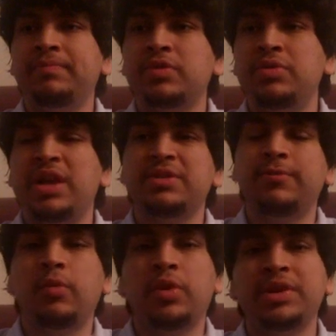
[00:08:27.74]

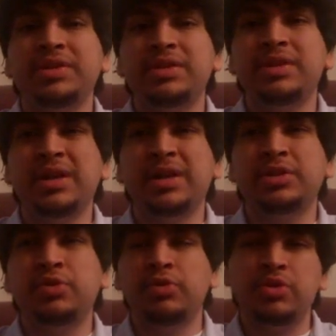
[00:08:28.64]
2004 and
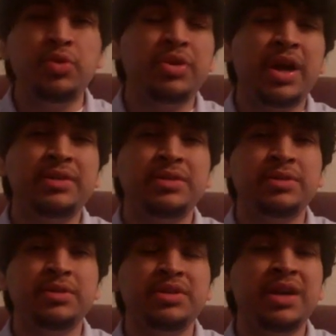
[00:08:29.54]
through
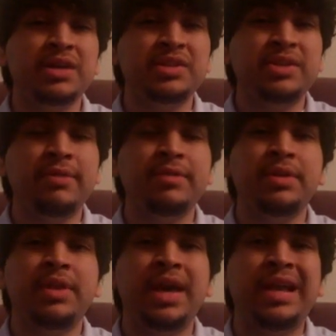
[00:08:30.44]

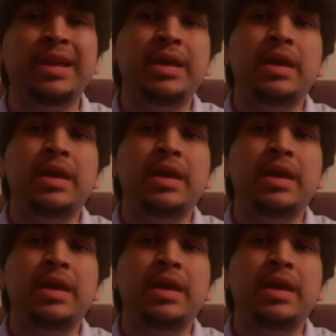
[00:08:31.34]
2007 that